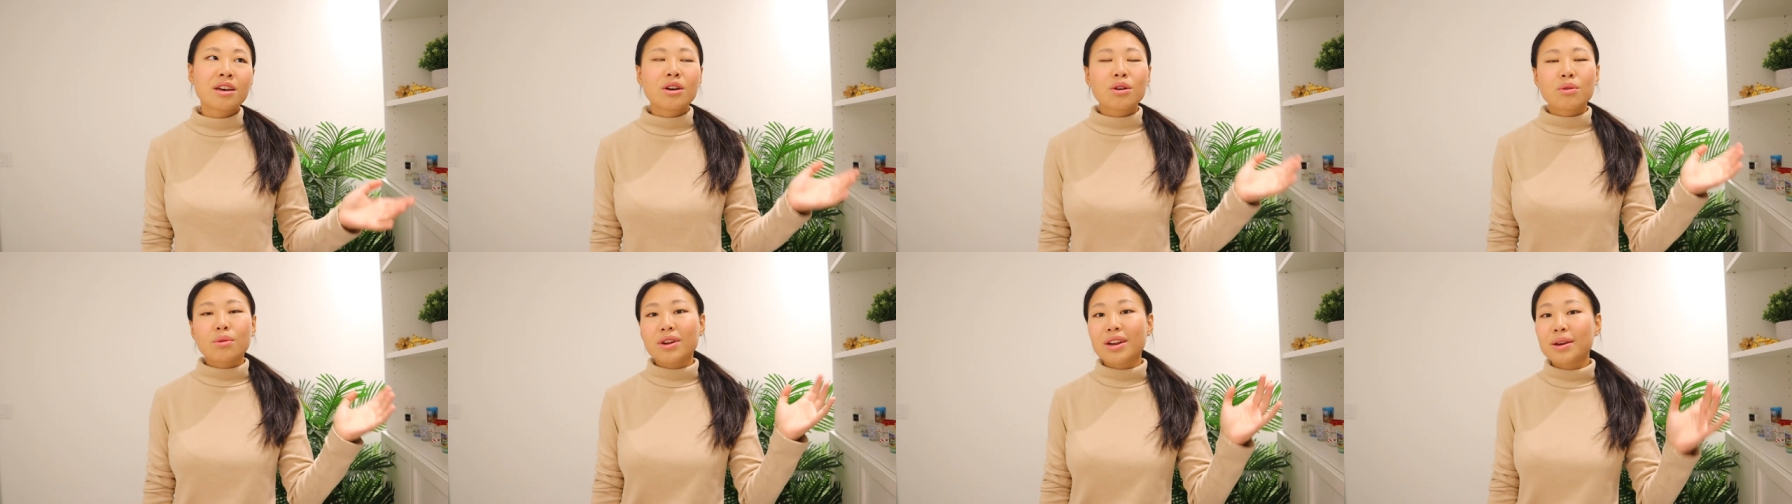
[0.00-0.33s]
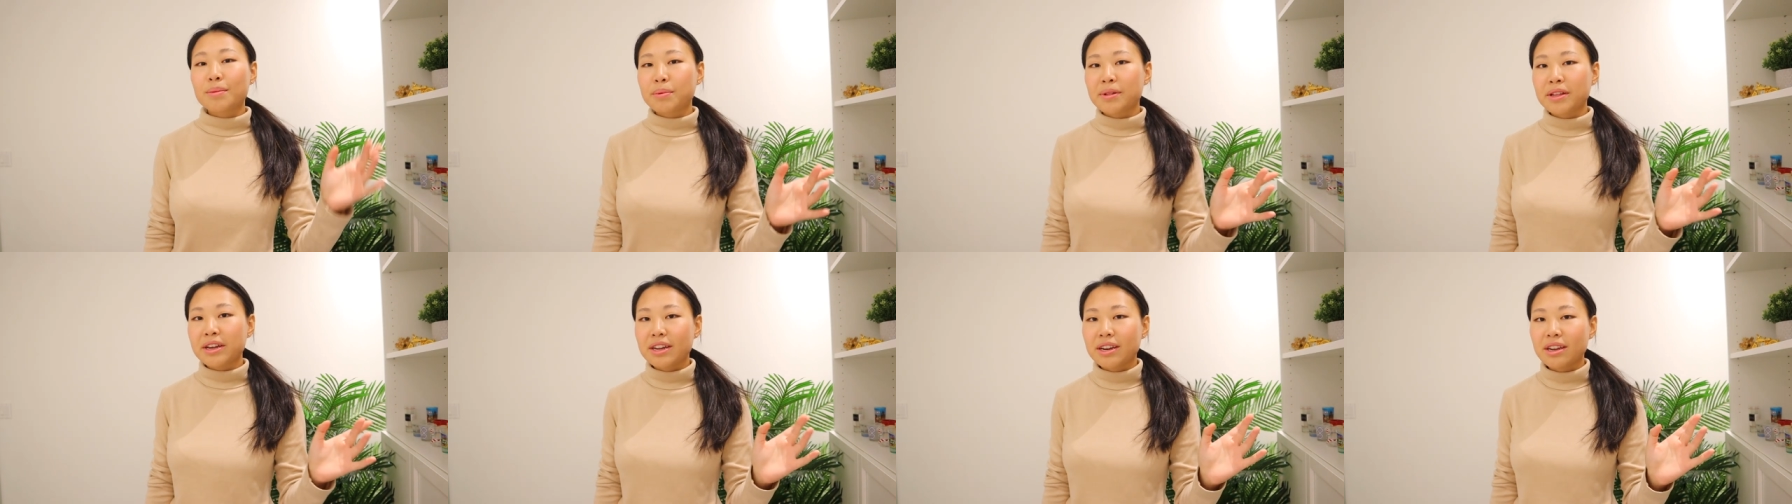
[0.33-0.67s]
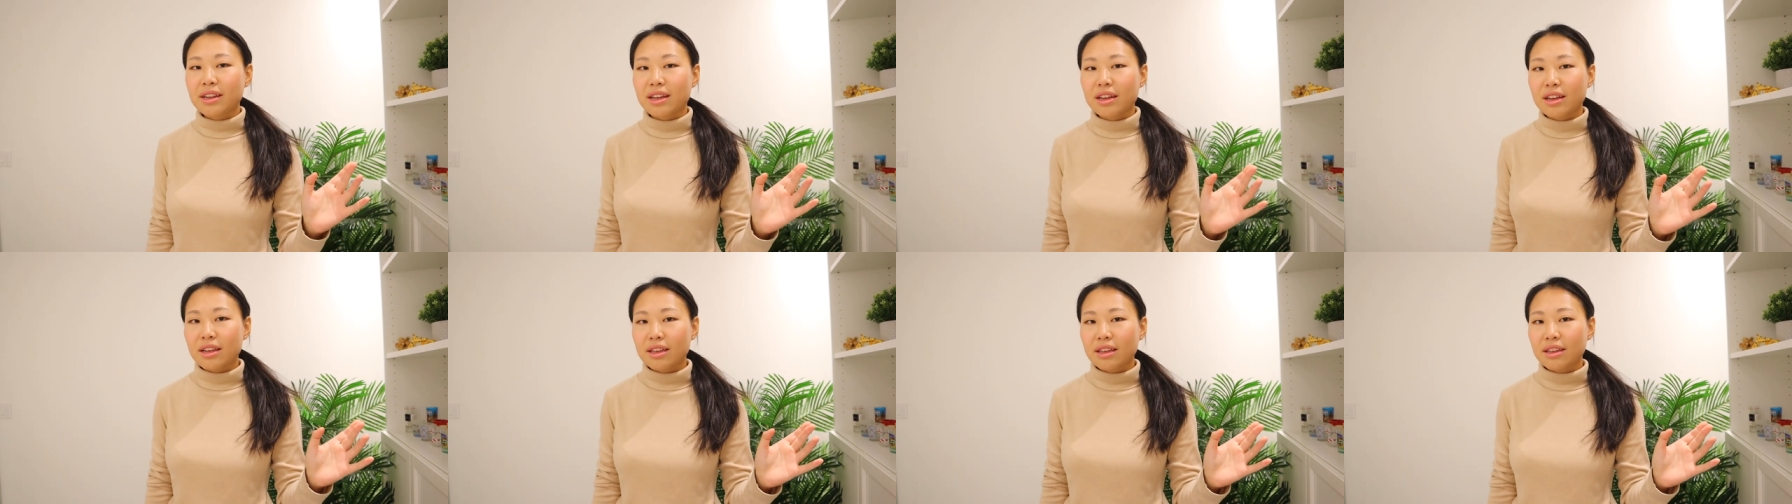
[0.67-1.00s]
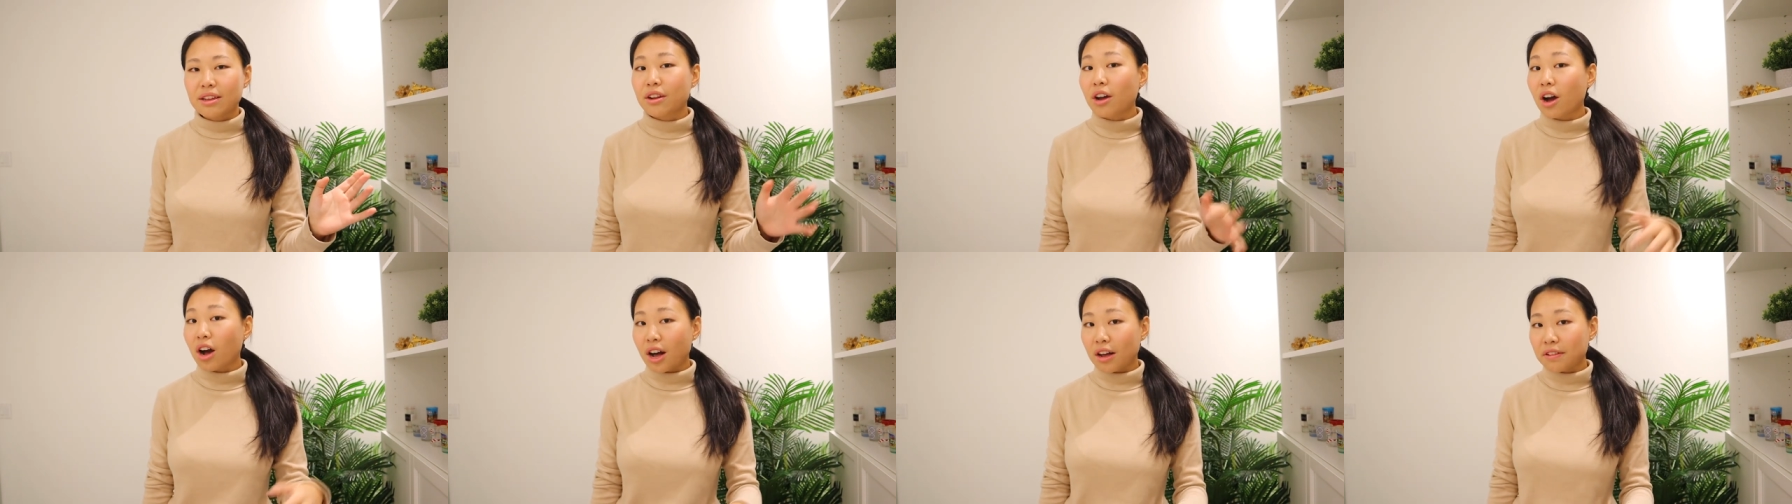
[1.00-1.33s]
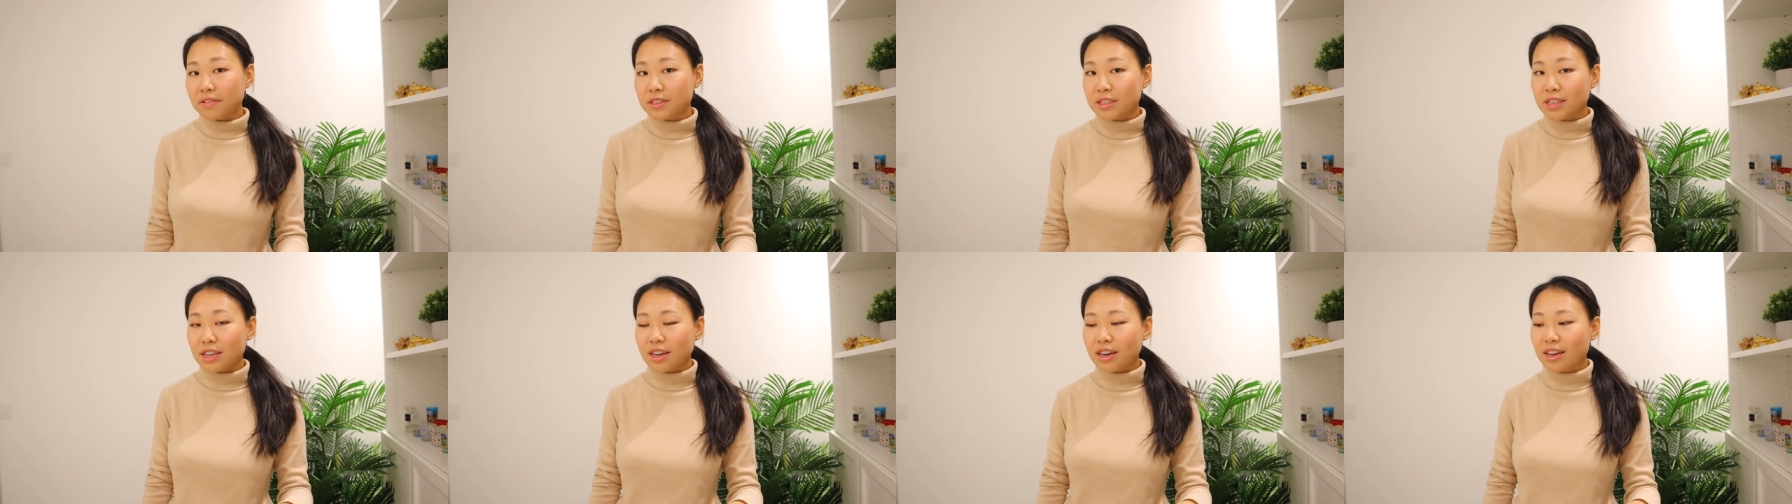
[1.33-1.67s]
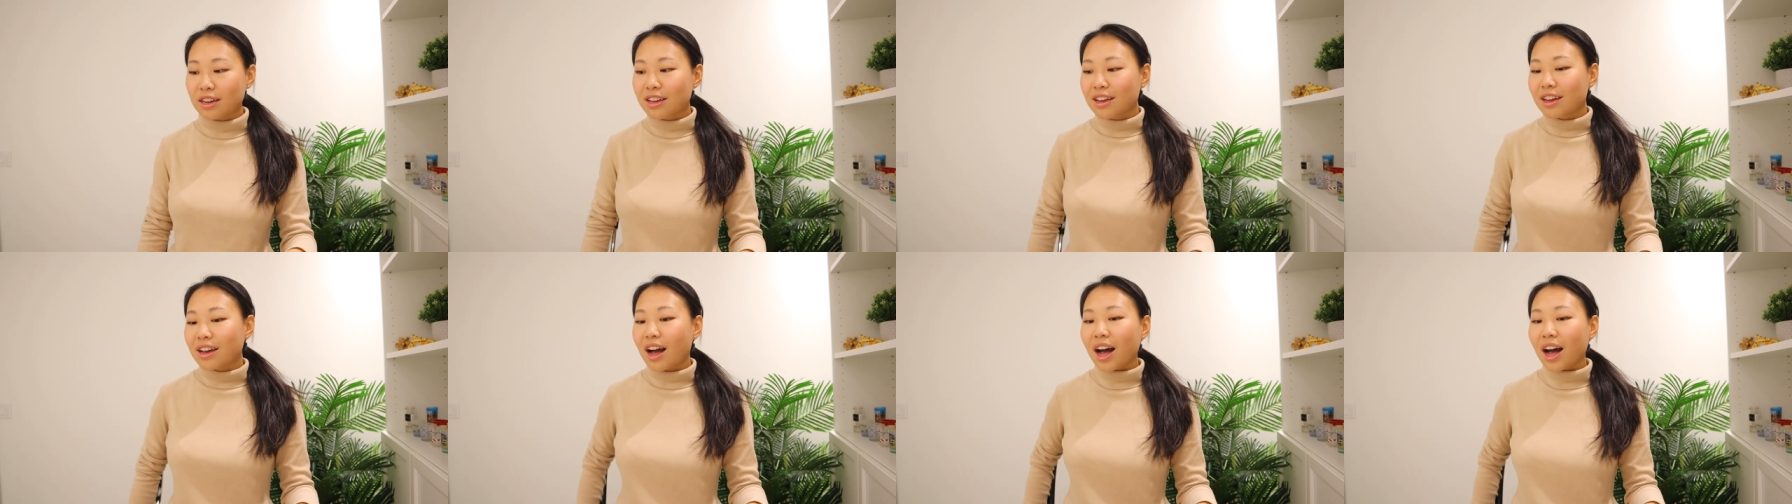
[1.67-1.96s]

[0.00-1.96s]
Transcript: when I played in OFSAA,